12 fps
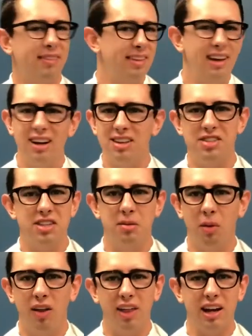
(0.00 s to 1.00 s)
they didn't
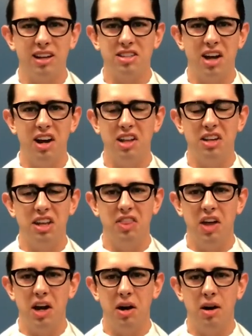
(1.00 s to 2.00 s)
seem all that excited, did
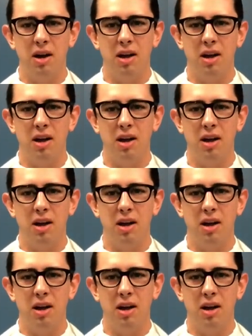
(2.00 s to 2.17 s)
they?